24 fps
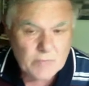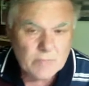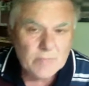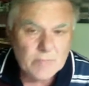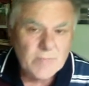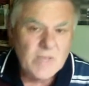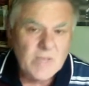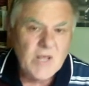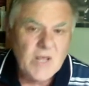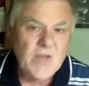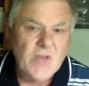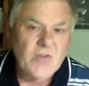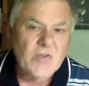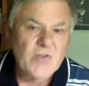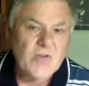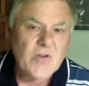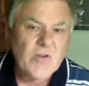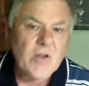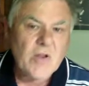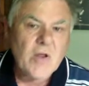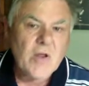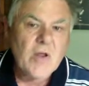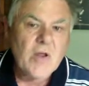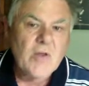Yes,
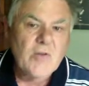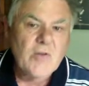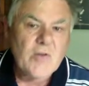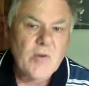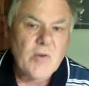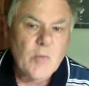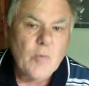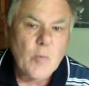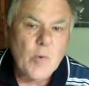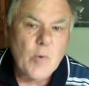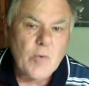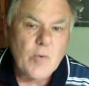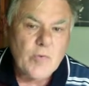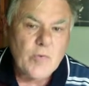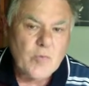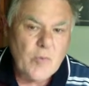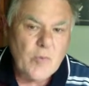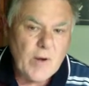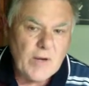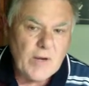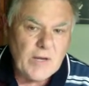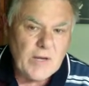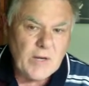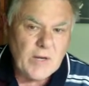so we're
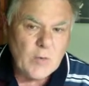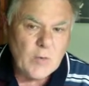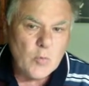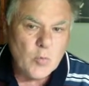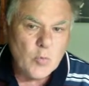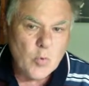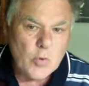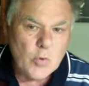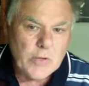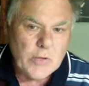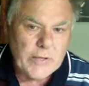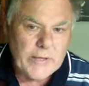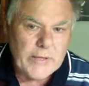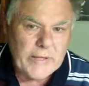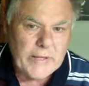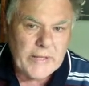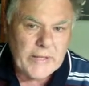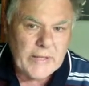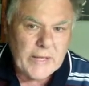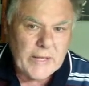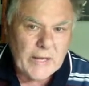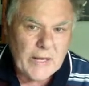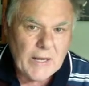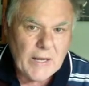threatening rook here,